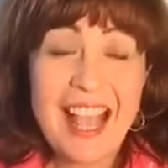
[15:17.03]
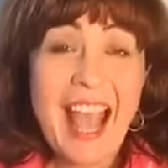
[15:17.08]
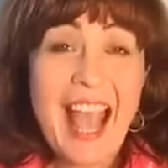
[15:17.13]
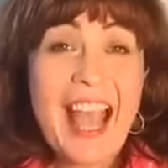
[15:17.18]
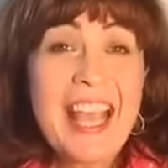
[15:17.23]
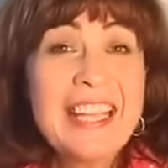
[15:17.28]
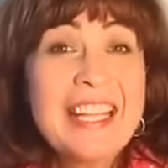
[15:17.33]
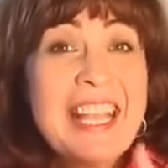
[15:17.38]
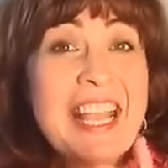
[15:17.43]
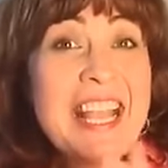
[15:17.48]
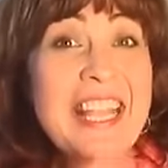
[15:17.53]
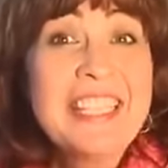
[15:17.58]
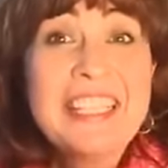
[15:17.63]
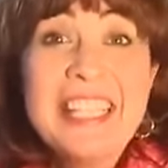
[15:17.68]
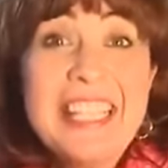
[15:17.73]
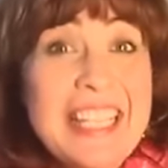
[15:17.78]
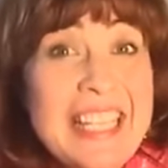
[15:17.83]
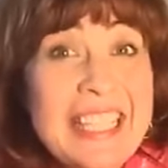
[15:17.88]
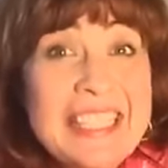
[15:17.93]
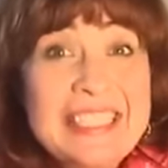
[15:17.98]
And
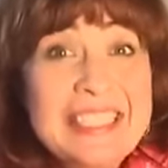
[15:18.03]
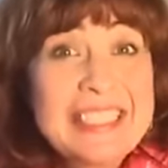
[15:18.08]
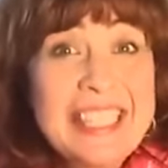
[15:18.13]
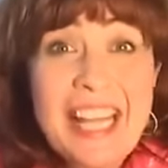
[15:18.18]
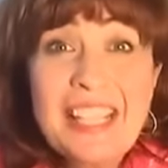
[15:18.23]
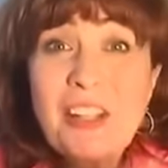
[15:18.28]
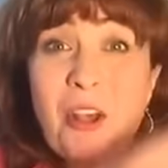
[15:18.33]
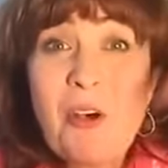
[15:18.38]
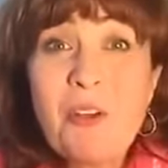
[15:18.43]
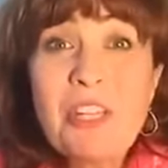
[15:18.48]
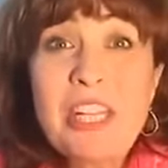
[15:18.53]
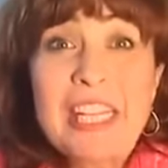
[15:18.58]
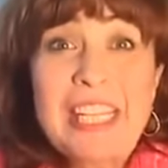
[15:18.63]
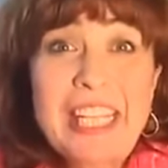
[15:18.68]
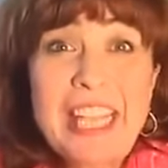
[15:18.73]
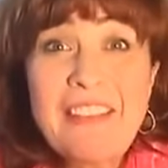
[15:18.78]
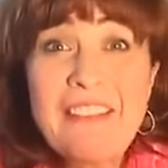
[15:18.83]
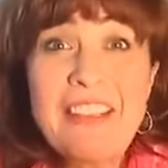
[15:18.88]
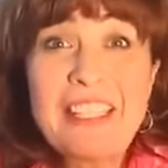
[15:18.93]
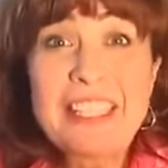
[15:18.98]
he's not only
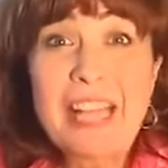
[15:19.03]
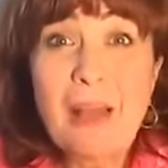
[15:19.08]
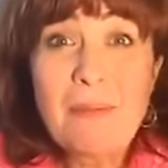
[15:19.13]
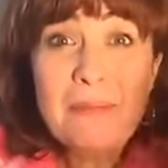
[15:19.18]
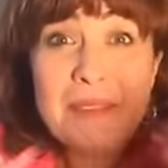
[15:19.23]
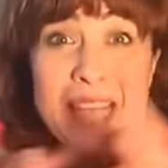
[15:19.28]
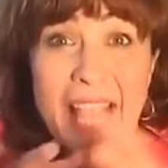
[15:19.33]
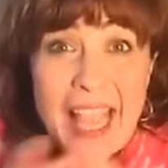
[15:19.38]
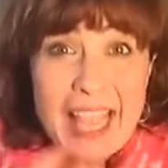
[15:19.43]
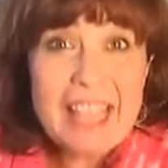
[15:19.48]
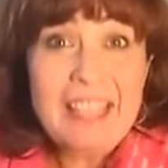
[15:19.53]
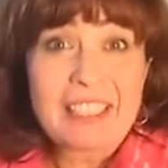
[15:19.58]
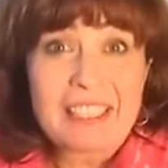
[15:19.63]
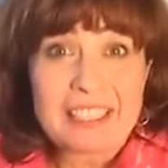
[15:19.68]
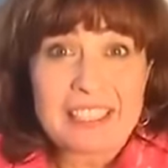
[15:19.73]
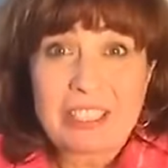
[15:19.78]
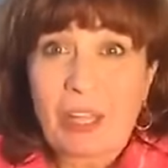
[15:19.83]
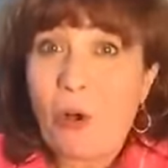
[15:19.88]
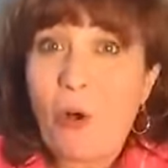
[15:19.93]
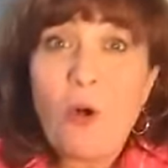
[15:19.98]
giving them
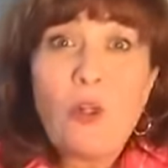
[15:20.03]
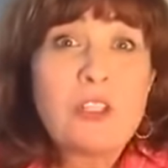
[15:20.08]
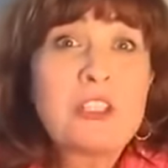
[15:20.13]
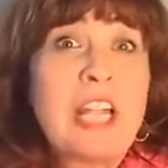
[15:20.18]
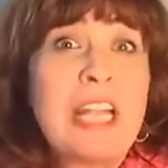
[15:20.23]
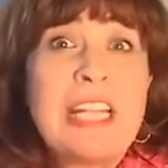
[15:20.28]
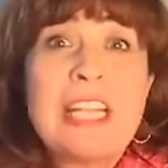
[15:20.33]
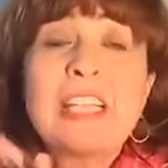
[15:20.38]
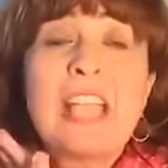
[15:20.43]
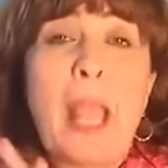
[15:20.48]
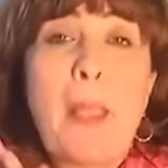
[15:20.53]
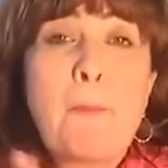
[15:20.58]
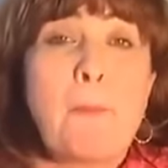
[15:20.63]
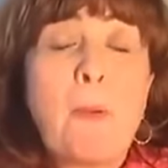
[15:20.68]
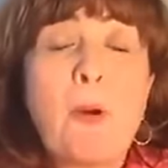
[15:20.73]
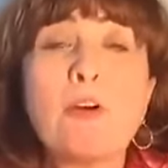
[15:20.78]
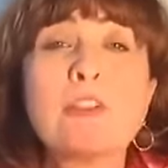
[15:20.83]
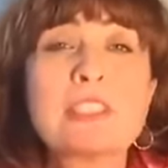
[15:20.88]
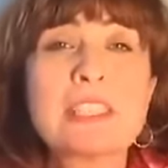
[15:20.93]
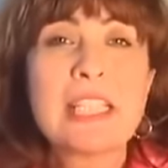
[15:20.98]
theirs. Already they
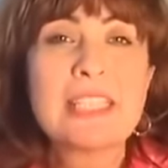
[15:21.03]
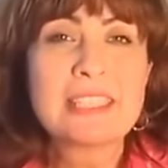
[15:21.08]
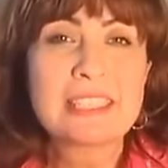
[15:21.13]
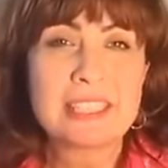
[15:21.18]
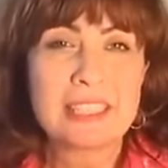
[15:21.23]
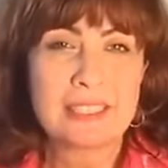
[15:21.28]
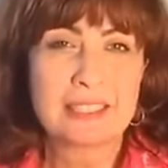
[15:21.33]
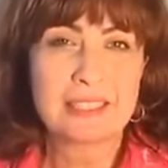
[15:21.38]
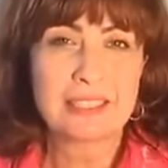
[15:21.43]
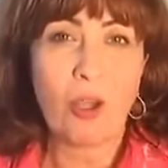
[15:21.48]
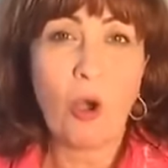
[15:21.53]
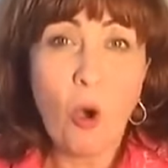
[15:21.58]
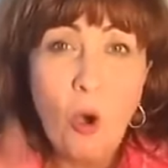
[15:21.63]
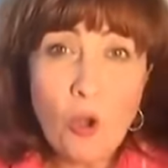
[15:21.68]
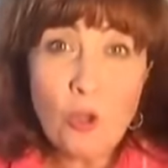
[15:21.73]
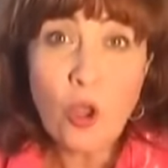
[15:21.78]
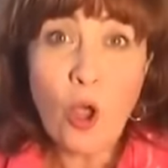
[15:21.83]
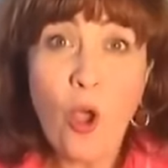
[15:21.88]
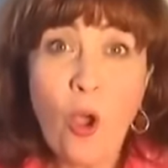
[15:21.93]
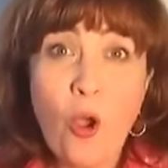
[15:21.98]
possess it
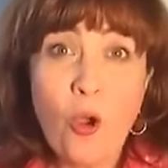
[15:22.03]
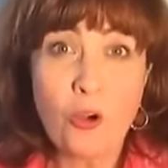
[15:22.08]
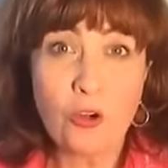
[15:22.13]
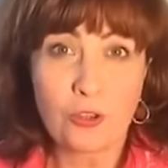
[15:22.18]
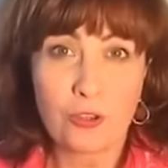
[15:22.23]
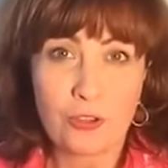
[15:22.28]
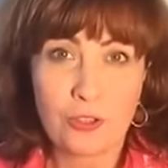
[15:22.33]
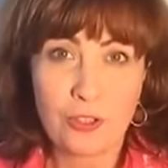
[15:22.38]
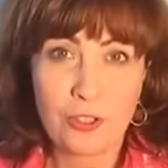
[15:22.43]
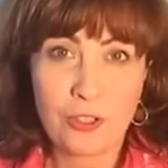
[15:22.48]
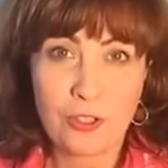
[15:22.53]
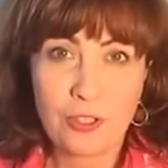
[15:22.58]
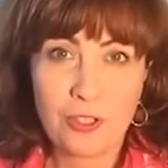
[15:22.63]
on earth.